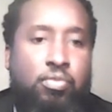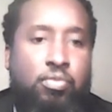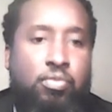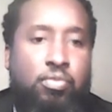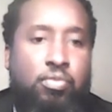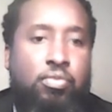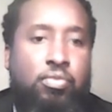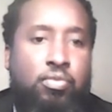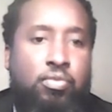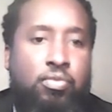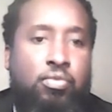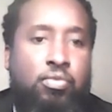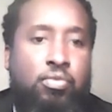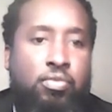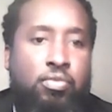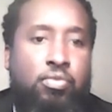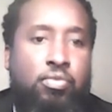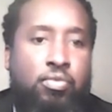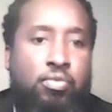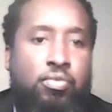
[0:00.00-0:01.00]

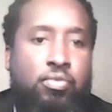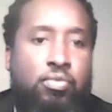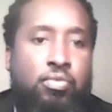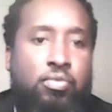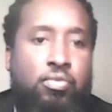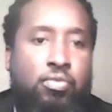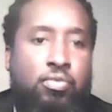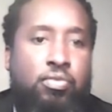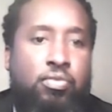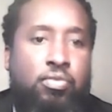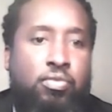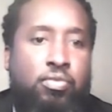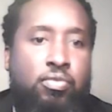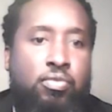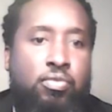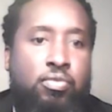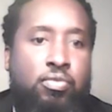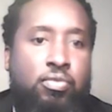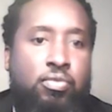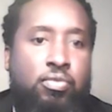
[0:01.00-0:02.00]

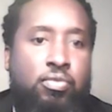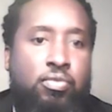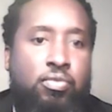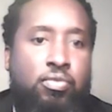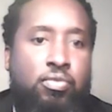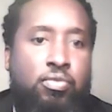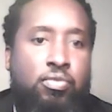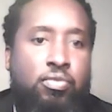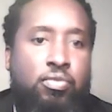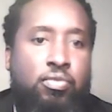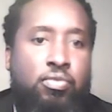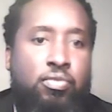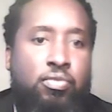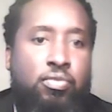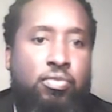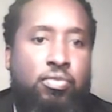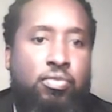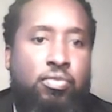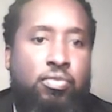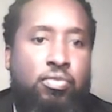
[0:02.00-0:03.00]

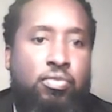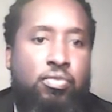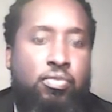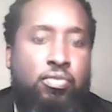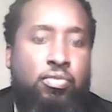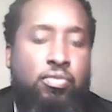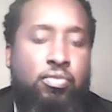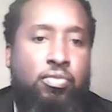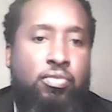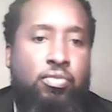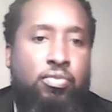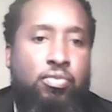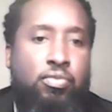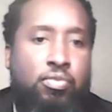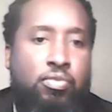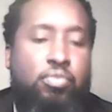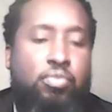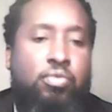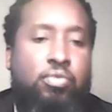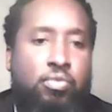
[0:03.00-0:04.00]

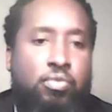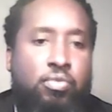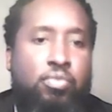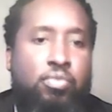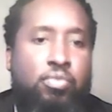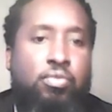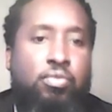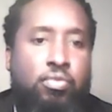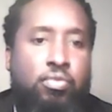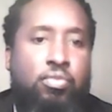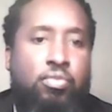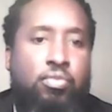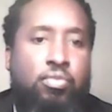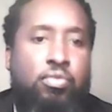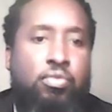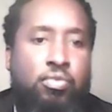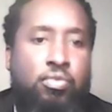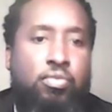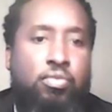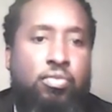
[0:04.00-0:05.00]

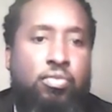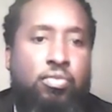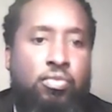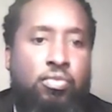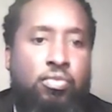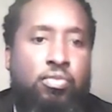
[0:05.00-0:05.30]
No words are spoken by the person on screen.